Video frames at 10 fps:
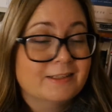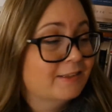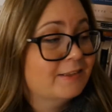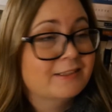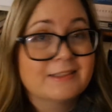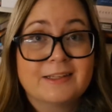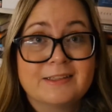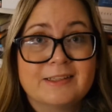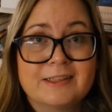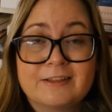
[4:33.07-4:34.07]
this
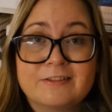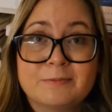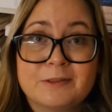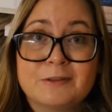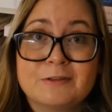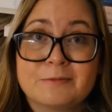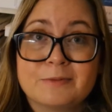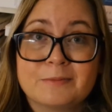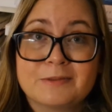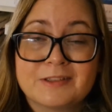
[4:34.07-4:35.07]
ending gives me
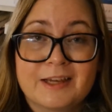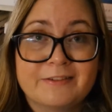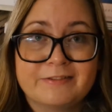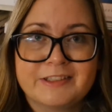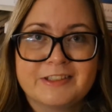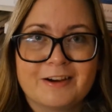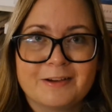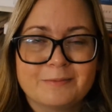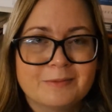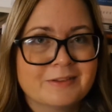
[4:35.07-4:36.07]
goosebumps every
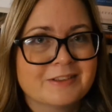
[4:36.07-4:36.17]
time.